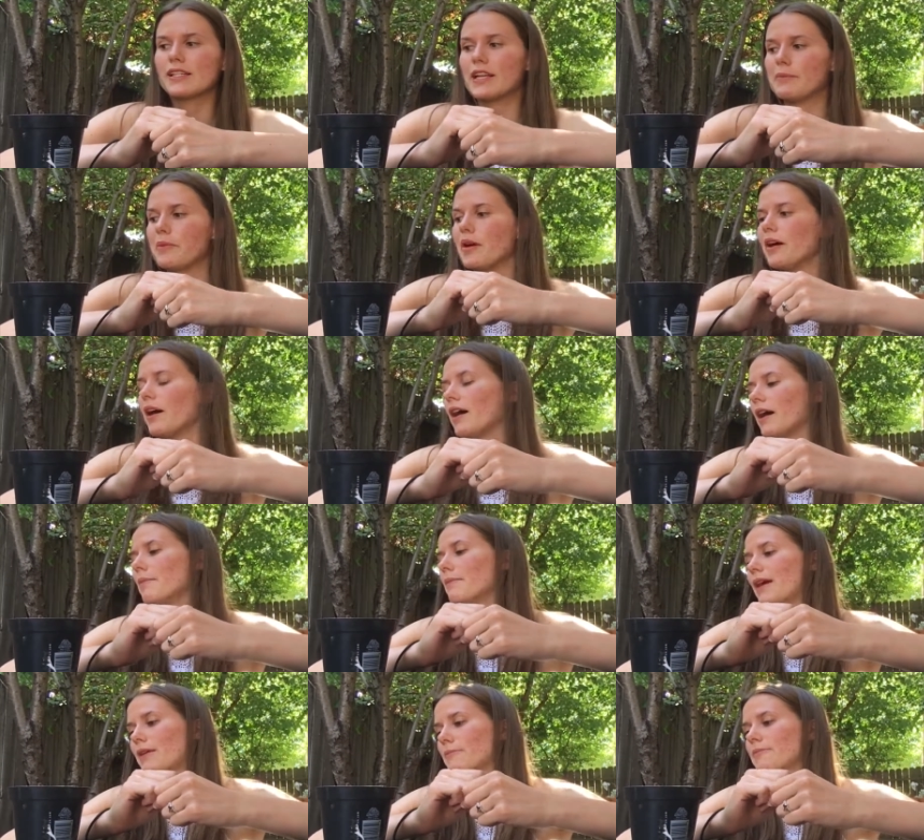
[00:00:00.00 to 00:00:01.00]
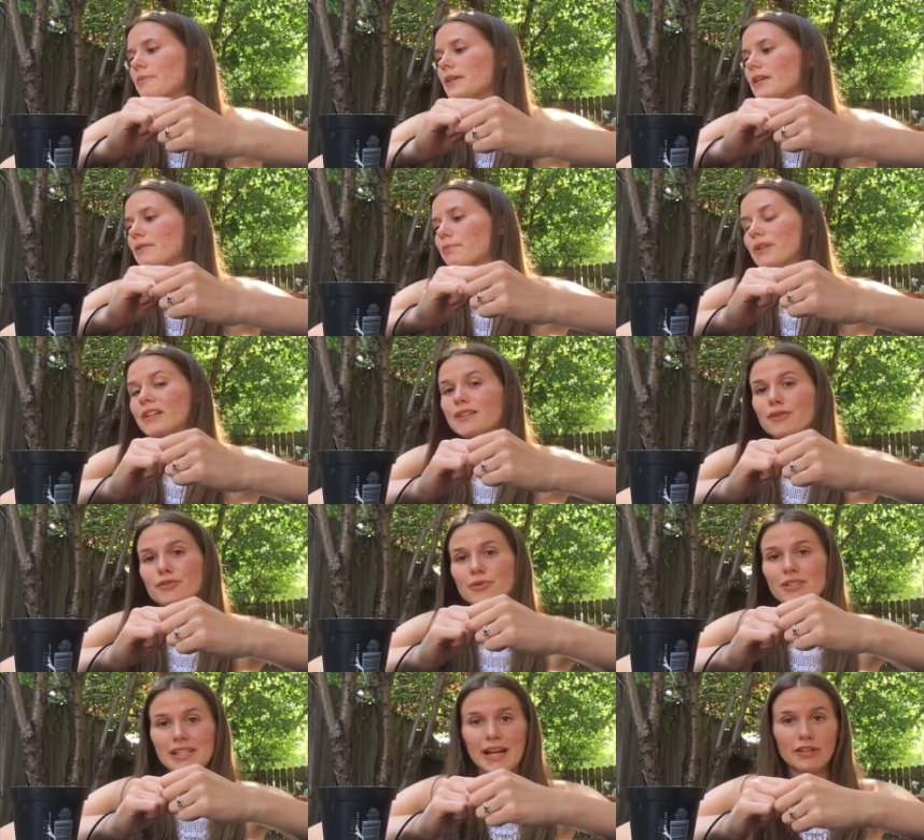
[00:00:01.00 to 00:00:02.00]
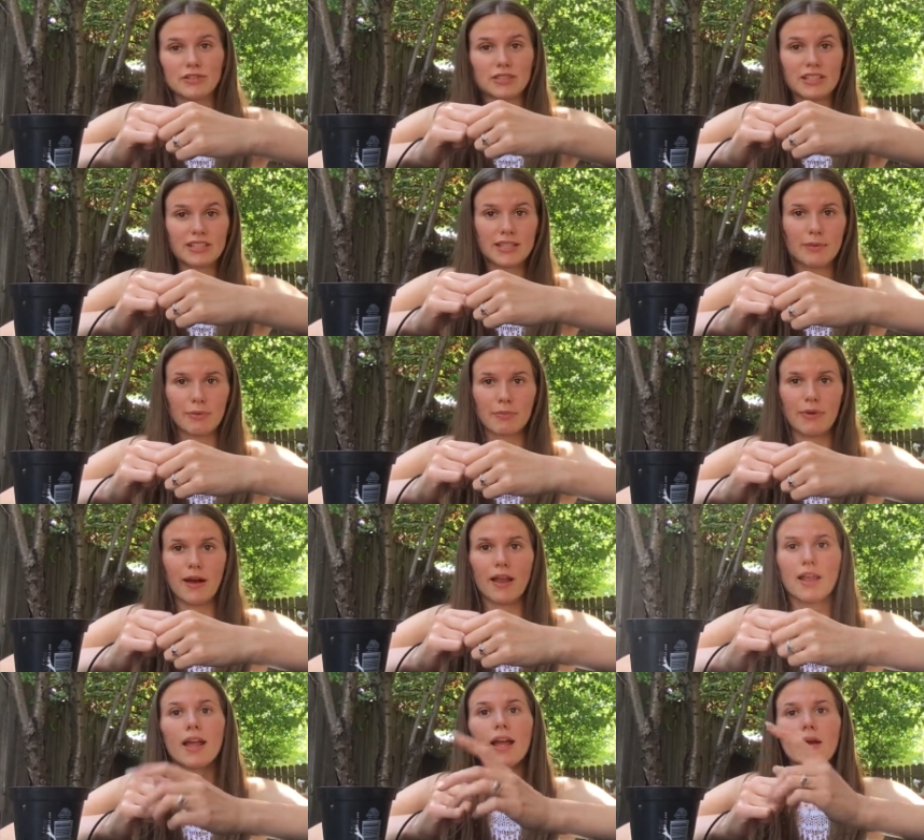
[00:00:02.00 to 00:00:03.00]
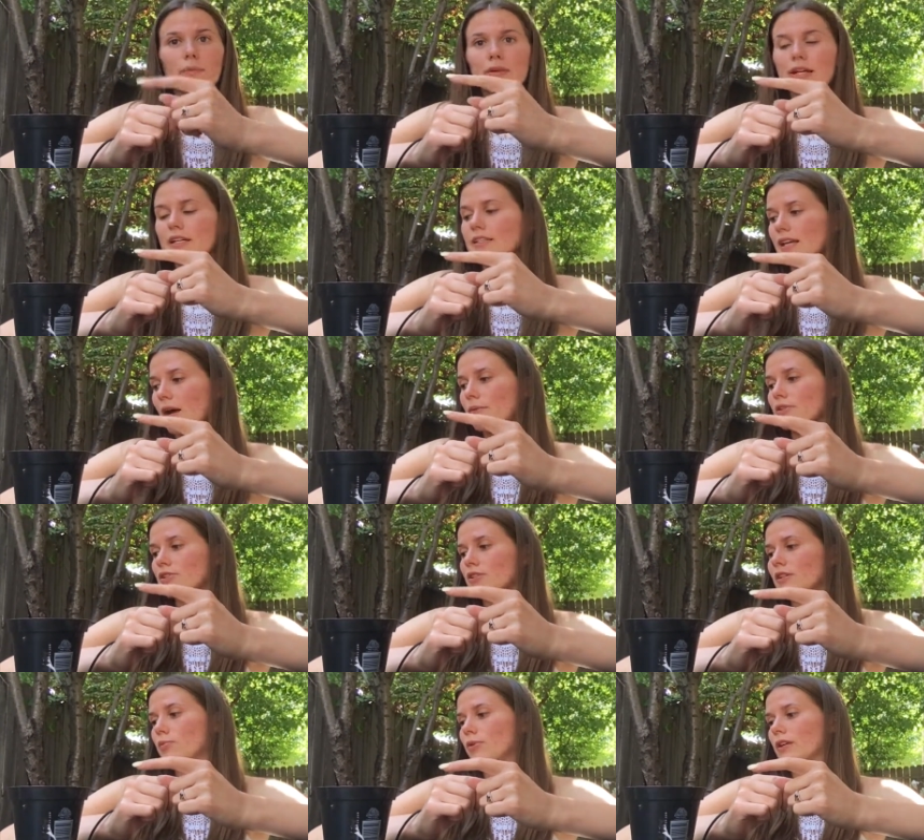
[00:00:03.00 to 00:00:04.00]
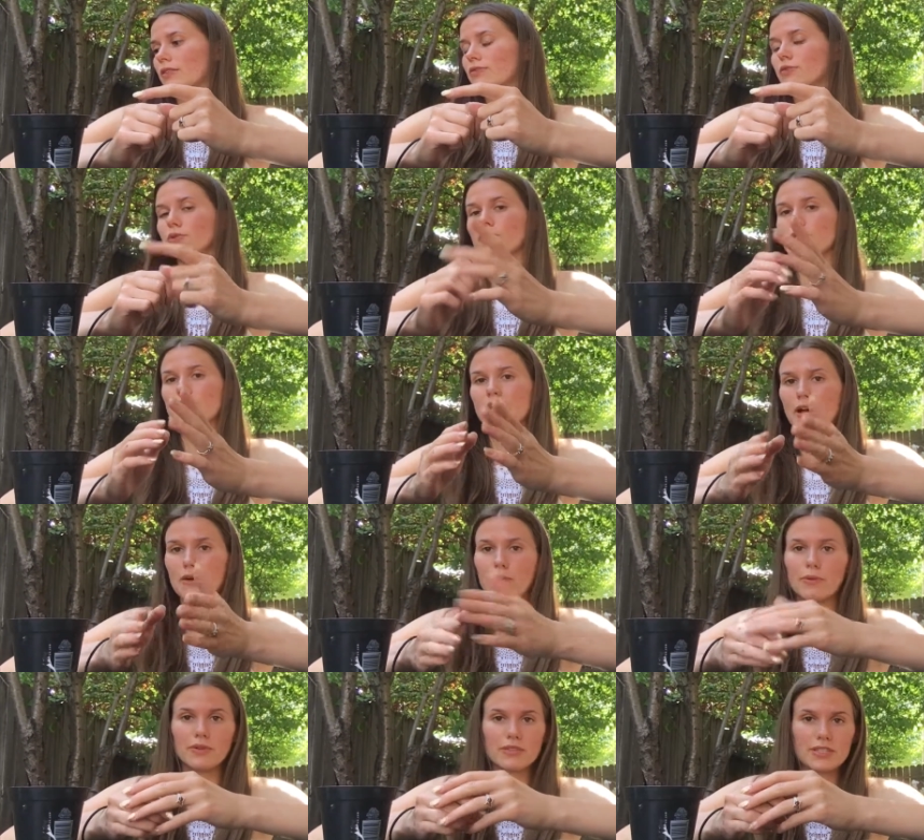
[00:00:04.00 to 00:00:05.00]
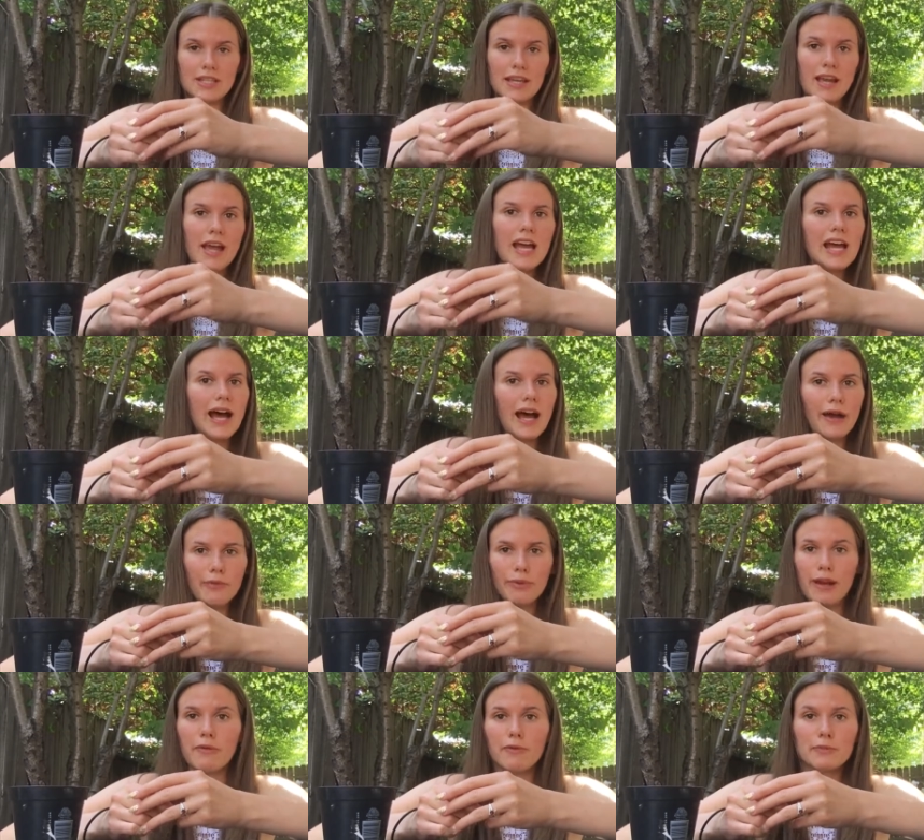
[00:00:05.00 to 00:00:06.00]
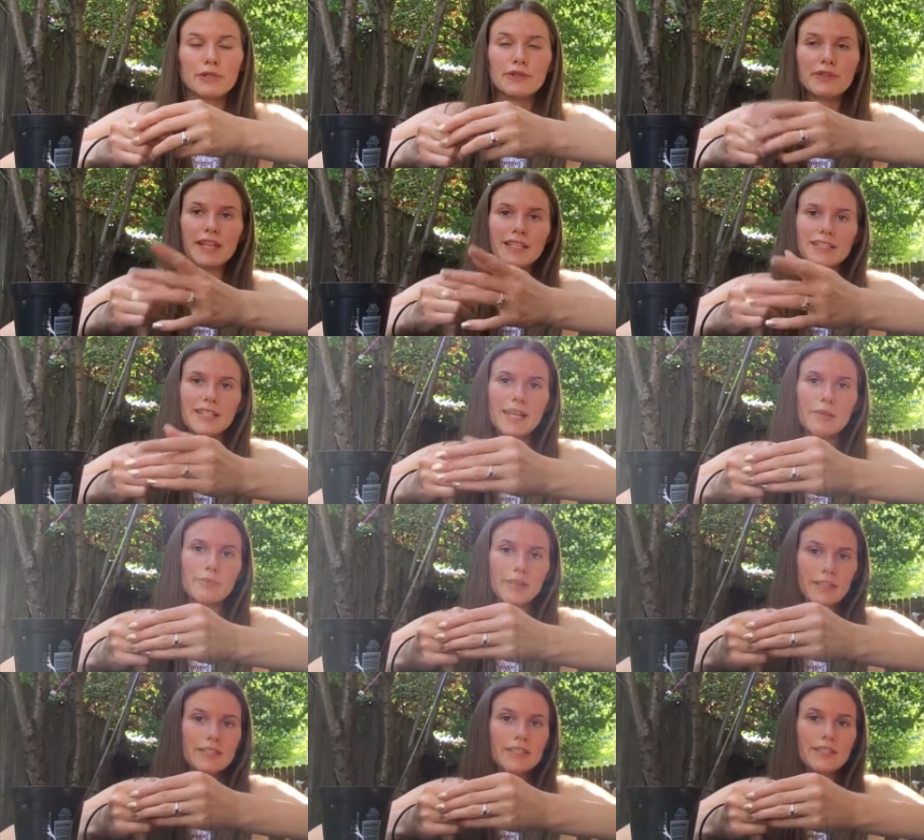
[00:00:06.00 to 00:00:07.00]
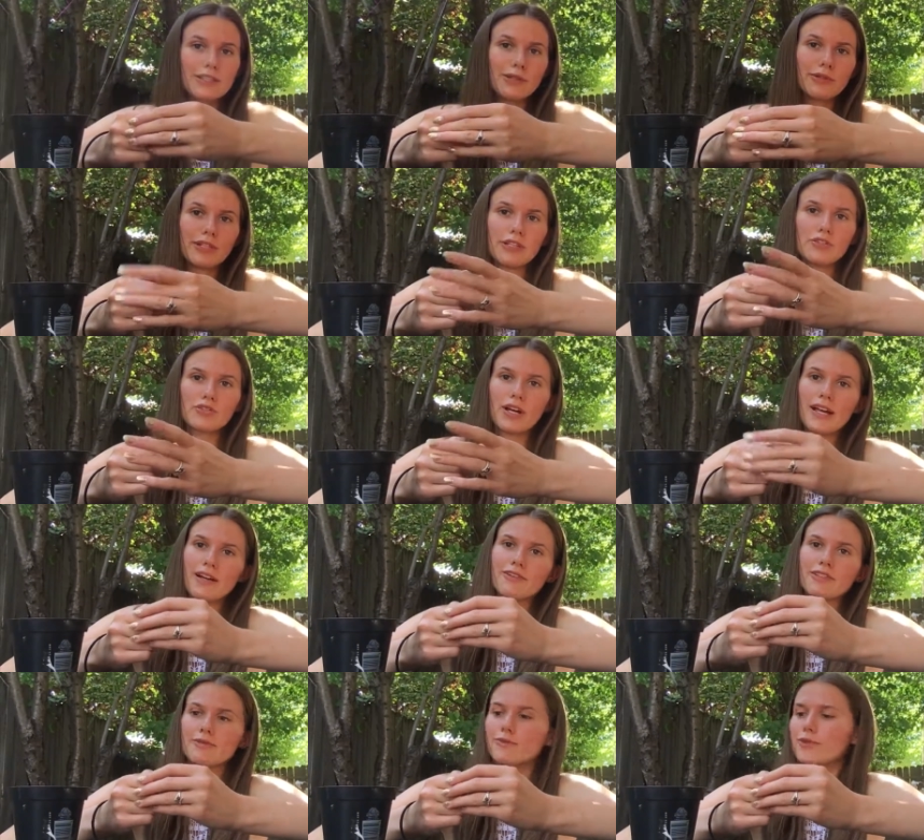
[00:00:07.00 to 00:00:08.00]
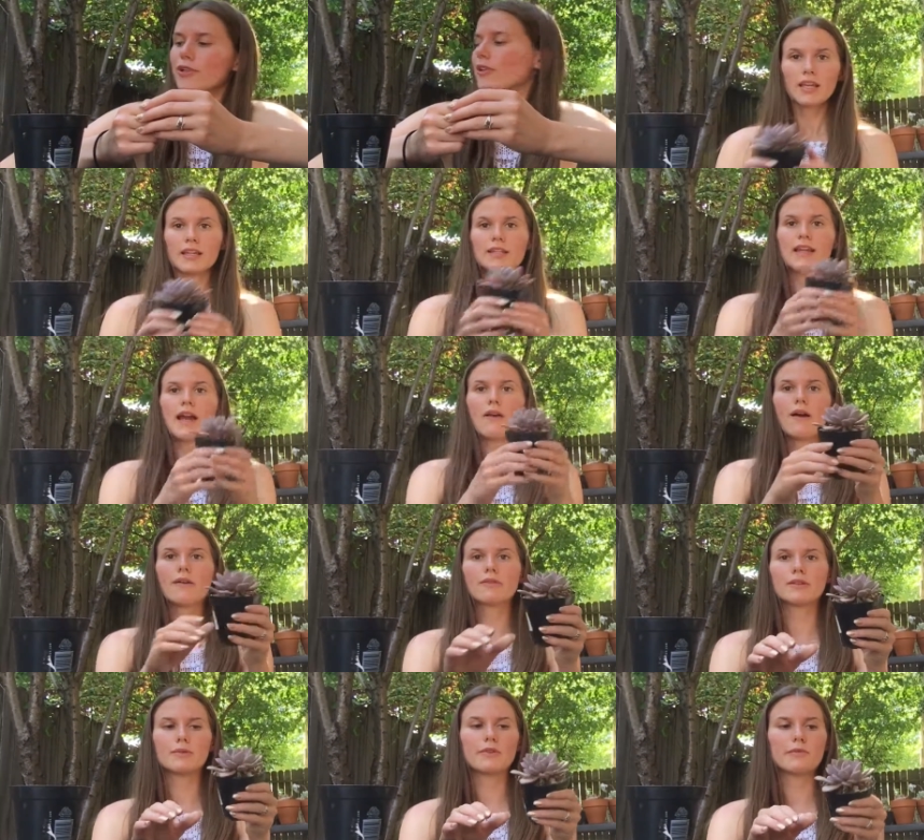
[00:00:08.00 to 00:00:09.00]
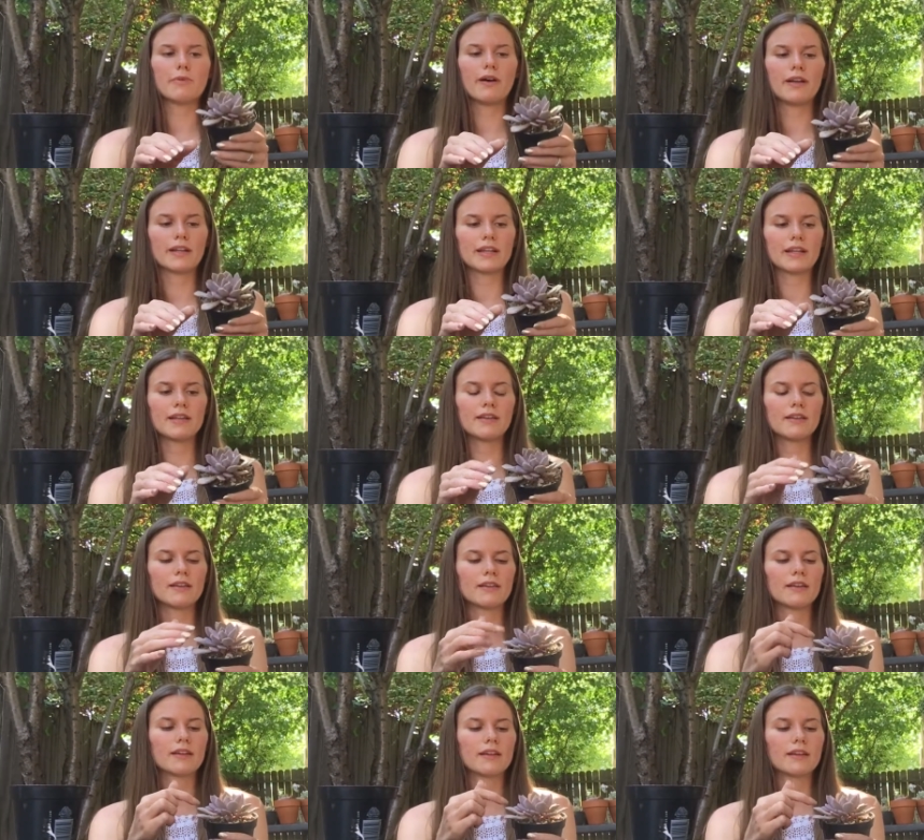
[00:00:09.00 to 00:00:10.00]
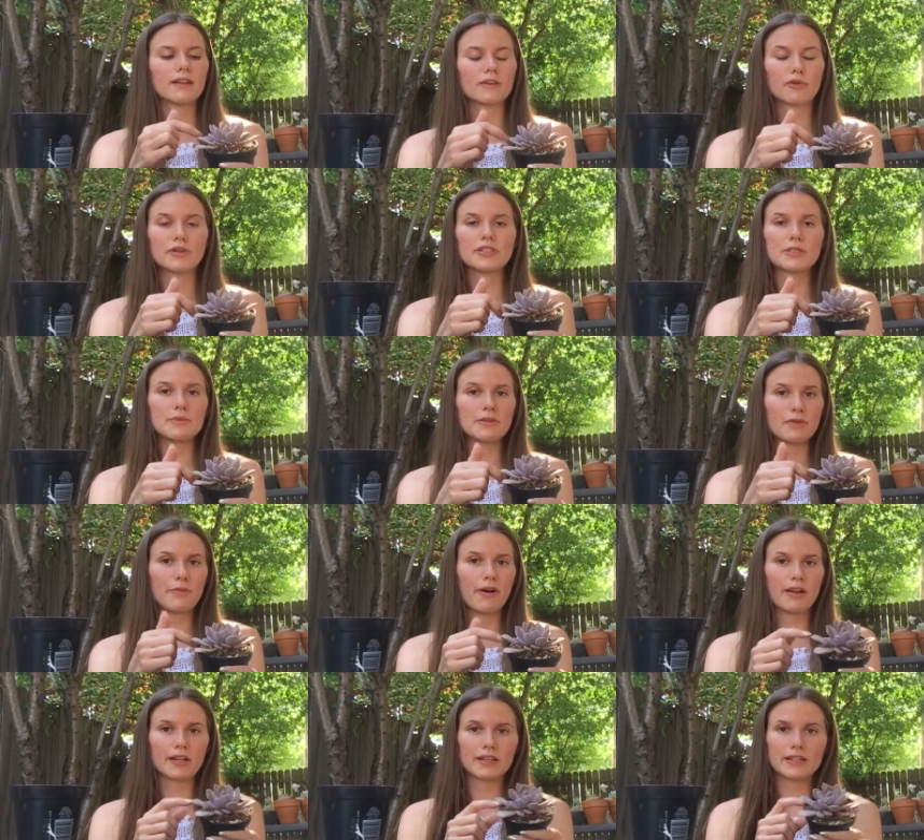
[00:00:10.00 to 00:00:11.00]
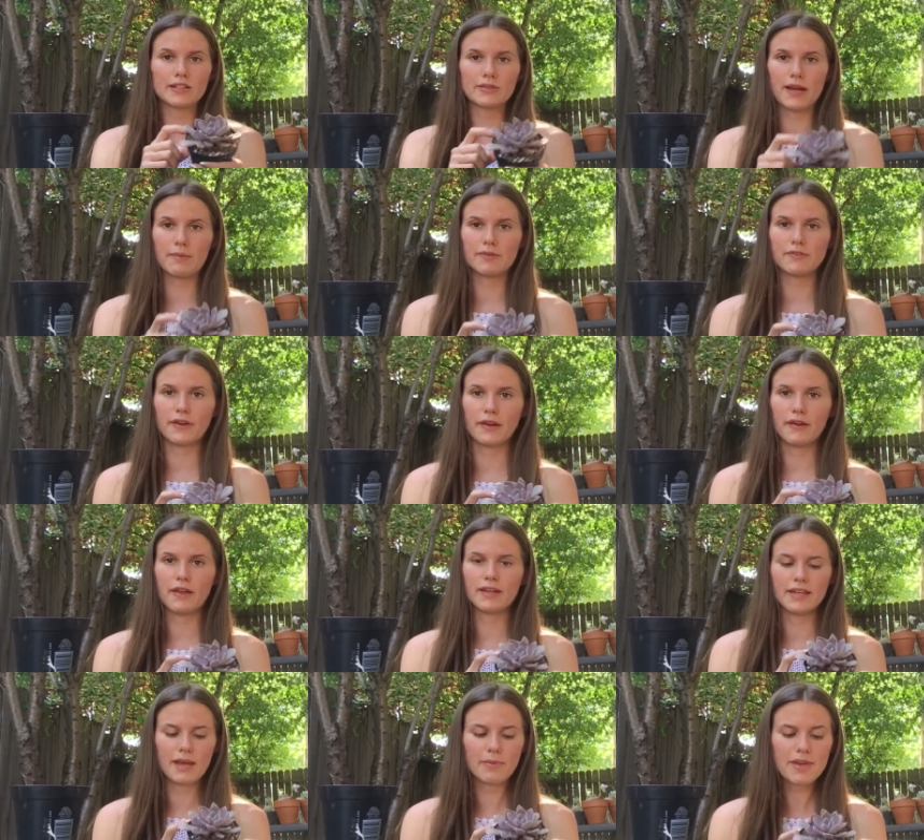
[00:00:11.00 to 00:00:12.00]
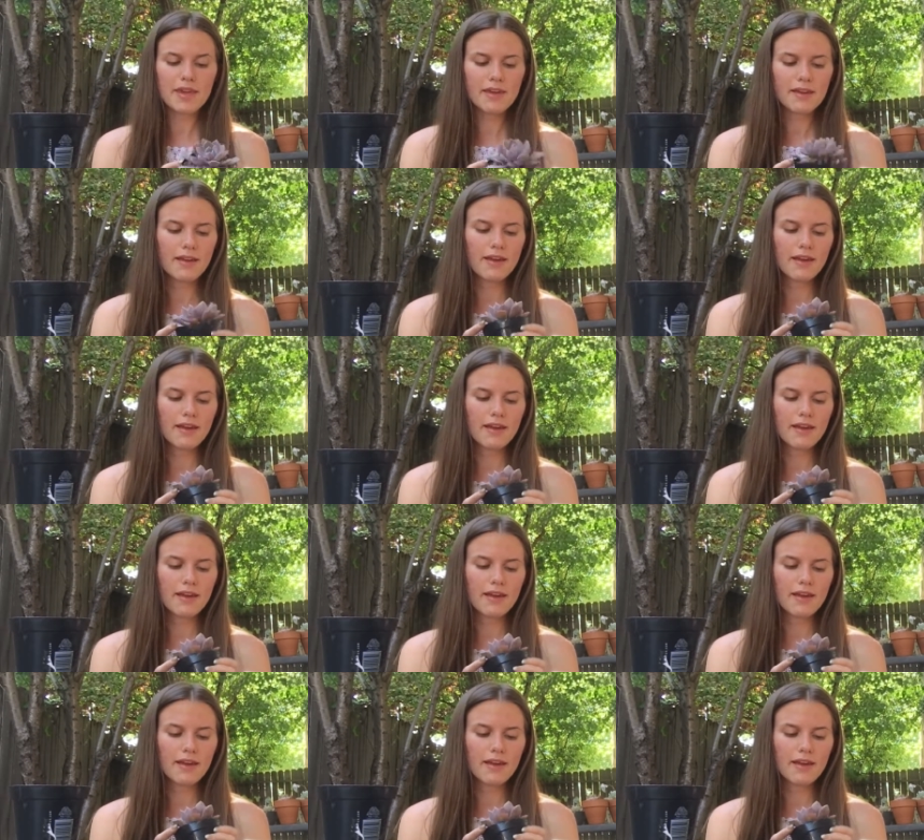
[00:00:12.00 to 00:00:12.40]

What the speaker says: and I might be putting those ones actually in a separate pot because that one's already pretty full, so we'll see. But I won't be doing that today because they still need to dry out some more. Now I'm going to be repotting this Graptivaria Debbie.